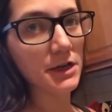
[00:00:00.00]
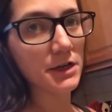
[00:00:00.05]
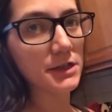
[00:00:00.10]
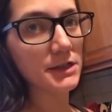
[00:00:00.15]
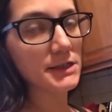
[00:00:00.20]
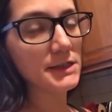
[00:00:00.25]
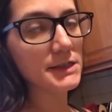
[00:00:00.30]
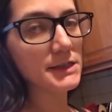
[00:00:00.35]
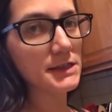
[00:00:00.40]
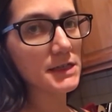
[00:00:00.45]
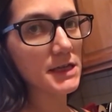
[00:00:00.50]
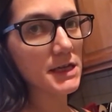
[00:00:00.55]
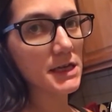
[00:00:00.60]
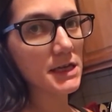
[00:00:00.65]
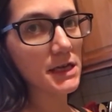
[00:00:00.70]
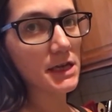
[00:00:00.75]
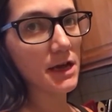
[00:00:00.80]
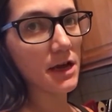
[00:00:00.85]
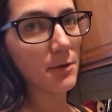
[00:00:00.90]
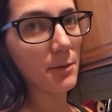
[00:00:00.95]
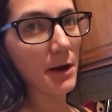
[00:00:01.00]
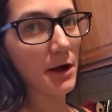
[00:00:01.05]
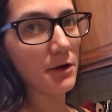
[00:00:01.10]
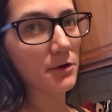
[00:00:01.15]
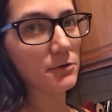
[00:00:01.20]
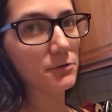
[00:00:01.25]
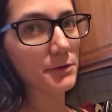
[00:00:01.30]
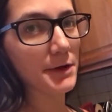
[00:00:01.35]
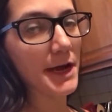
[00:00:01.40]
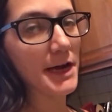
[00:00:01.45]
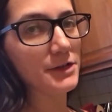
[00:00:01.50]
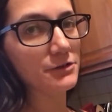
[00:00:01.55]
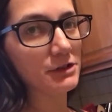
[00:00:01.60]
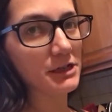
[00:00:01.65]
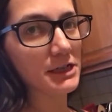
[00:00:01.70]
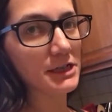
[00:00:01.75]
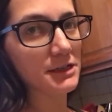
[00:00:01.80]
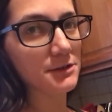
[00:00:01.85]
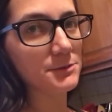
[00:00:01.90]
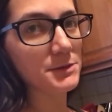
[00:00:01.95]
down here and see about
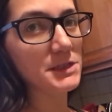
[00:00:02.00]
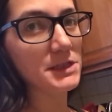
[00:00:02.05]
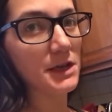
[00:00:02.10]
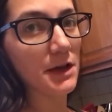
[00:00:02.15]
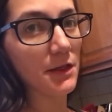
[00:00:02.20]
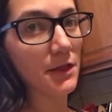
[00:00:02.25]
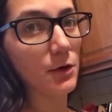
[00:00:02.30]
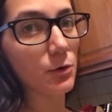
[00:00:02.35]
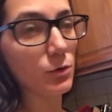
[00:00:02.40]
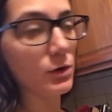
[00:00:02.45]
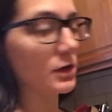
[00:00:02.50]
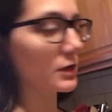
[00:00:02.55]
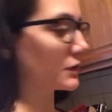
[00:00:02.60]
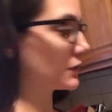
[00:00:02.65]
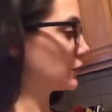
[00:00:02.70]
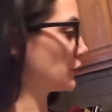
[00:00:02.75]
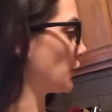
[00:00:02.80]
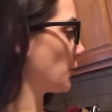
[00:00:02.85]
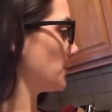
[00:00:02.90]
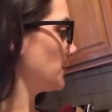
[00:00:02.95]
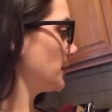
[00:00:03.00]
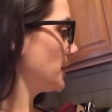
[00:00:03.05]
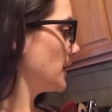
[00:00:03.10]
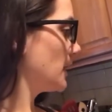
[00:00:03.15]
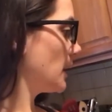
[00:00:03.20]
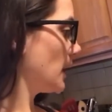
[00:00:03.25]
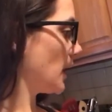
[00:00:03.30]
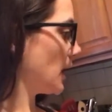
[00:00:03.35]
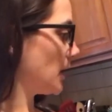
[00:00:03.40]
rehydrating them, see how that works. So